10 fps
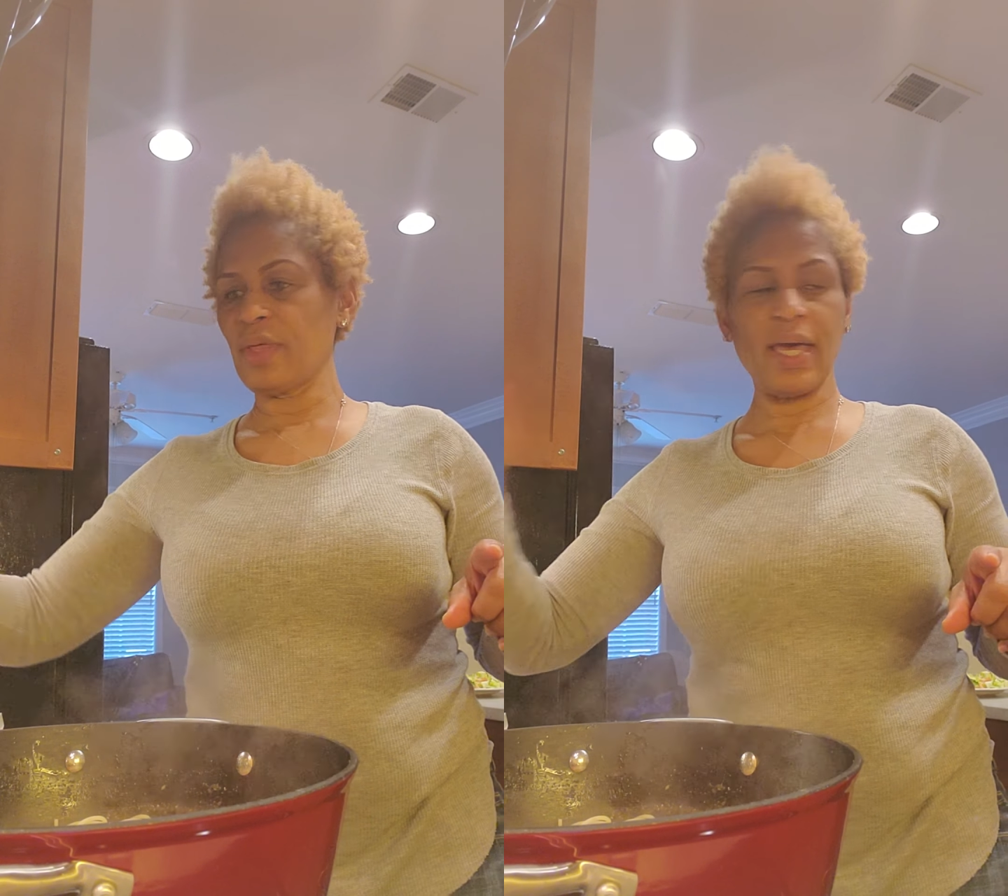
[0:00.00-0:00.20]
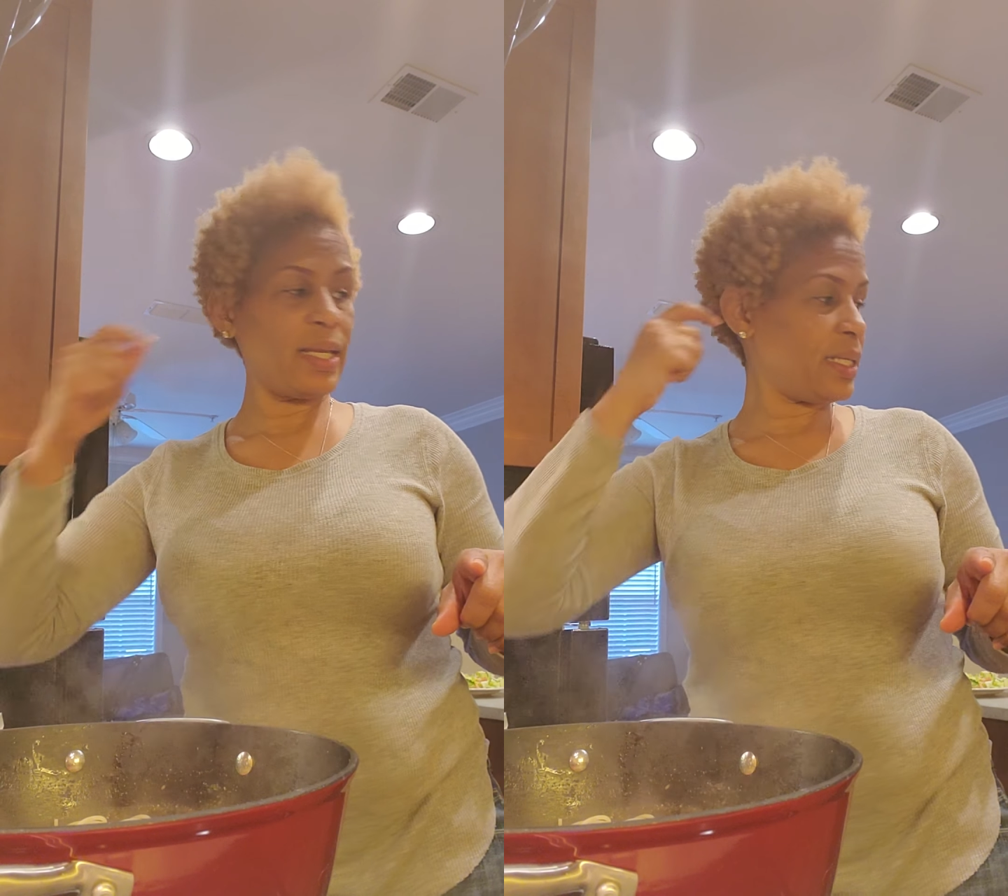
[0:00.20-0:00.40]

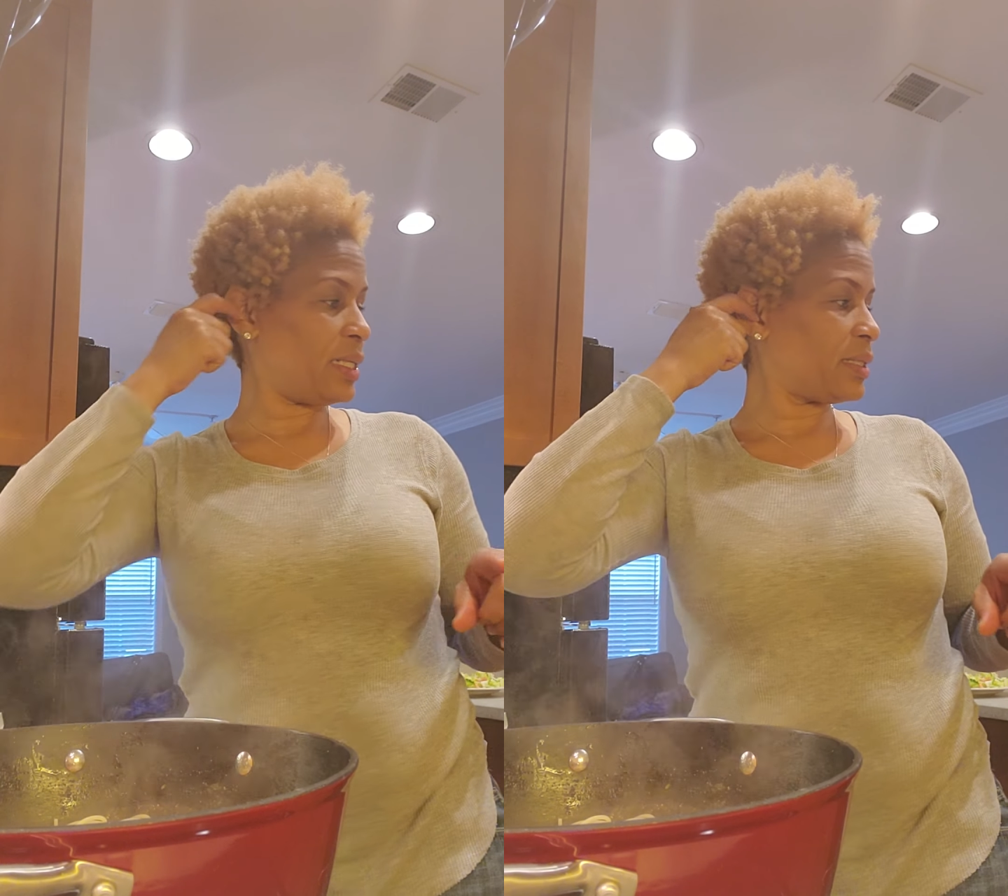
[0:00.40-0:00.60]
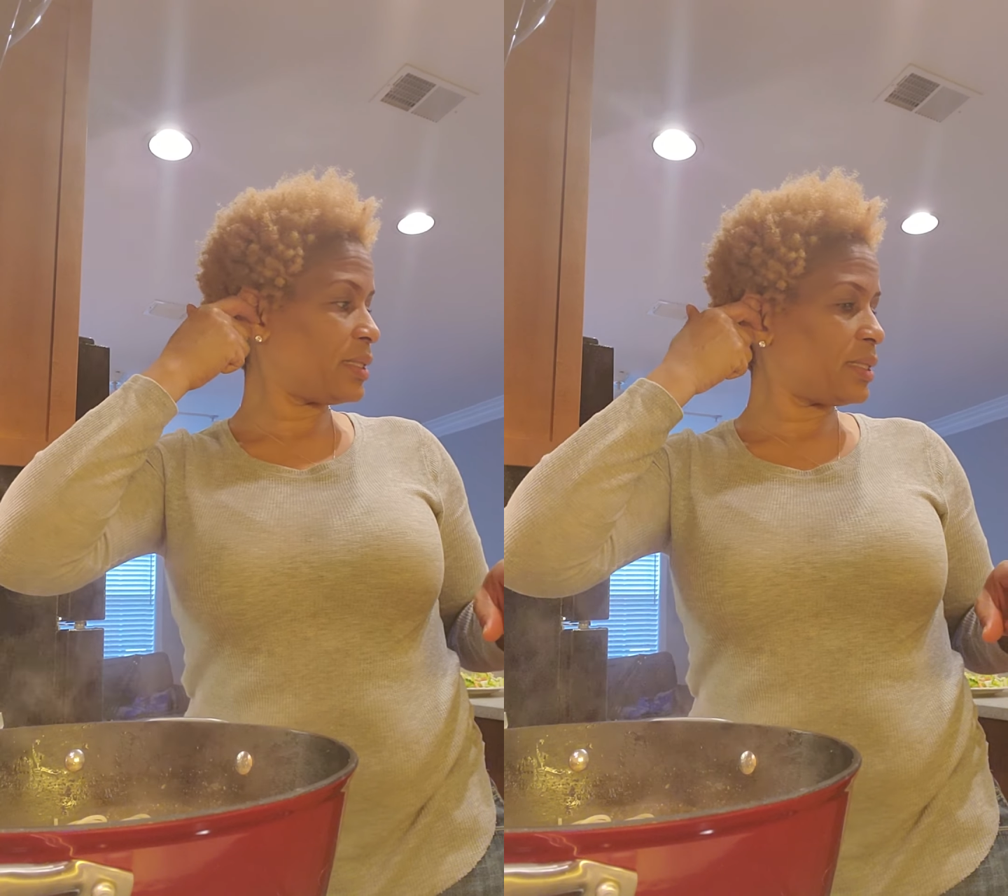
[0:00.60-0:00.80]
that
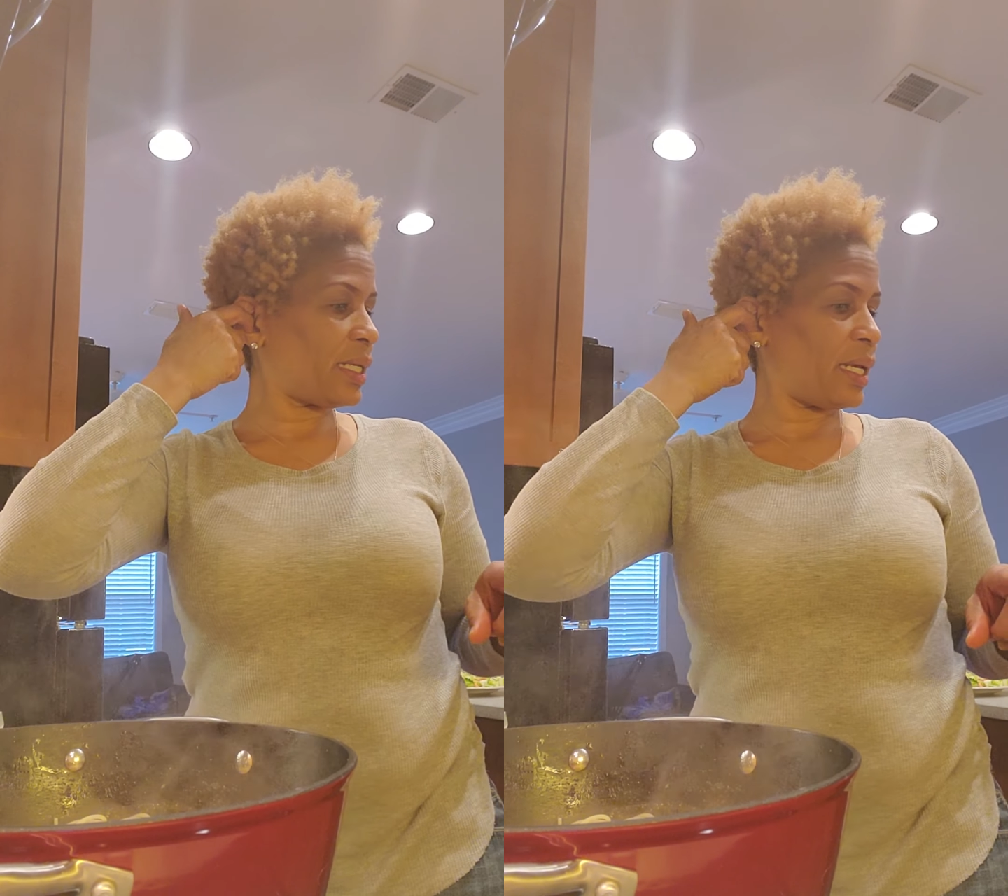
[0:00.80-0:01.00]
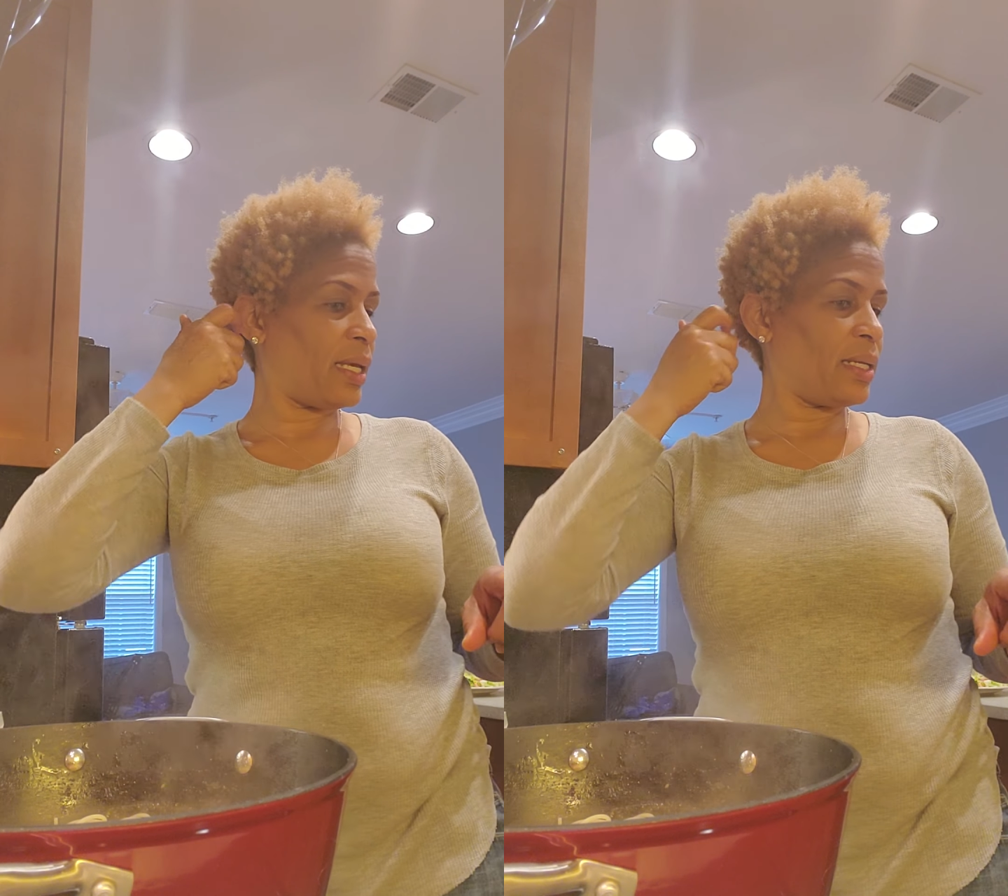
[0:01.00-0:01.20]

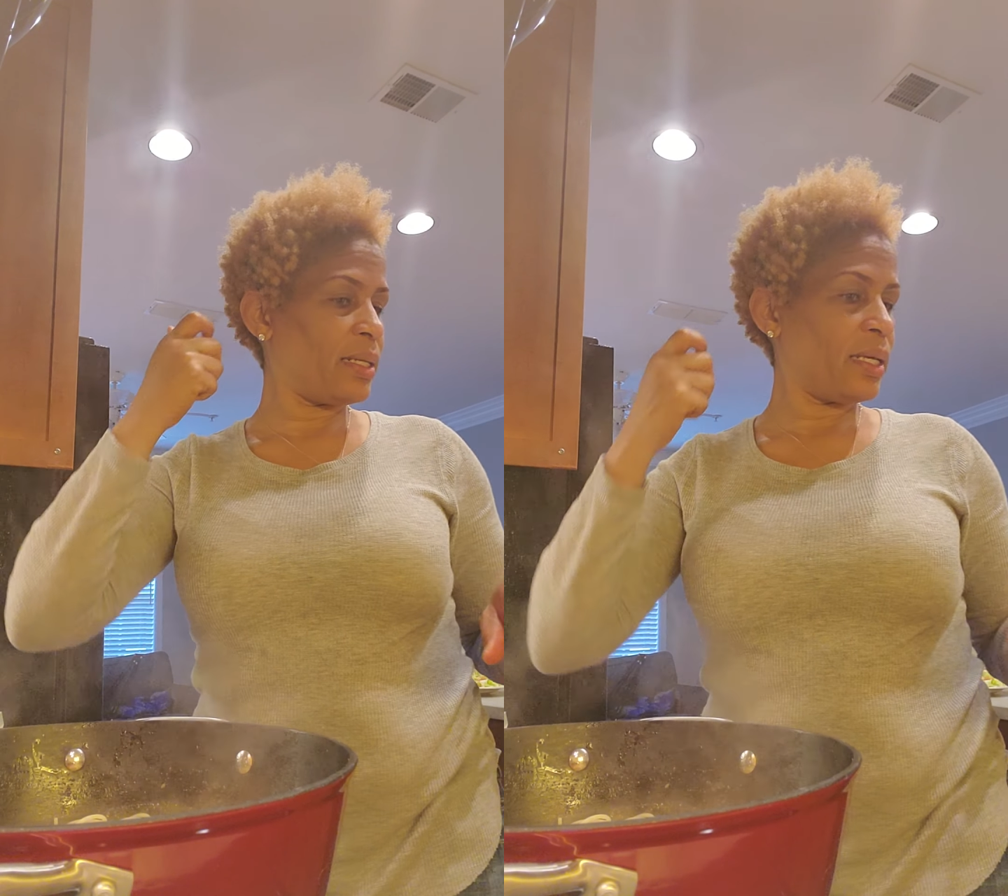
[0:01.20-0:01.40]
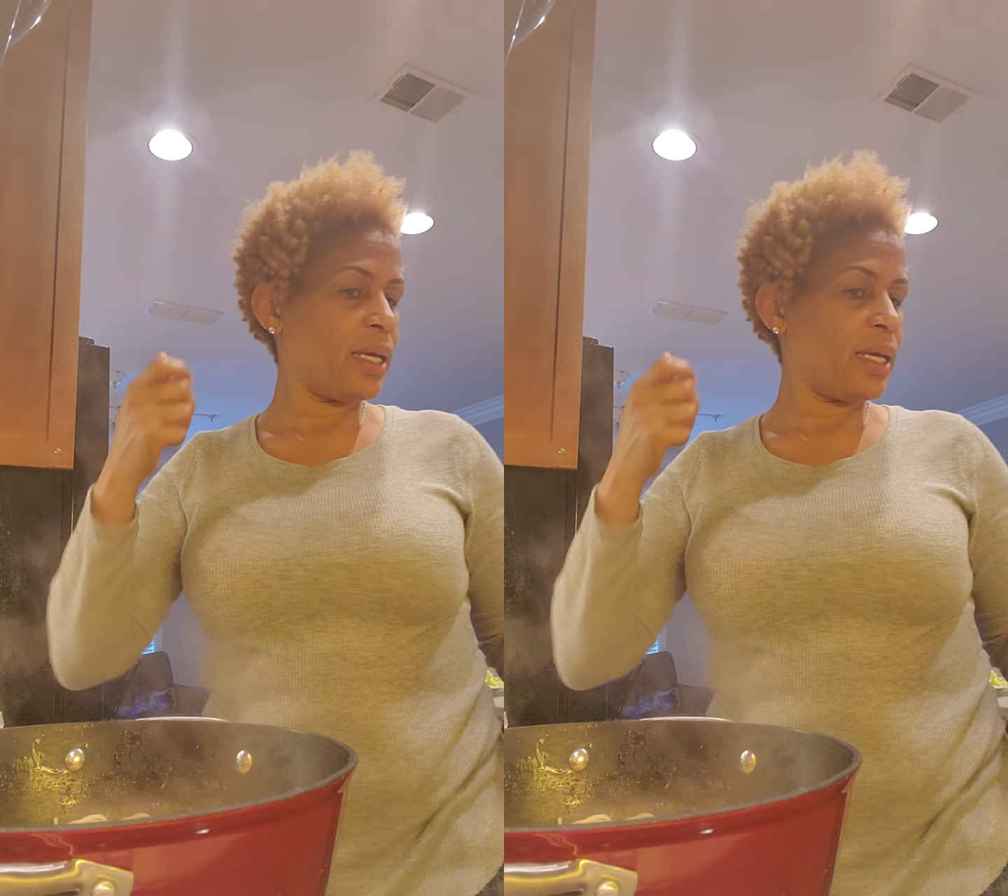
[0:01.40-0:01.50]
instead.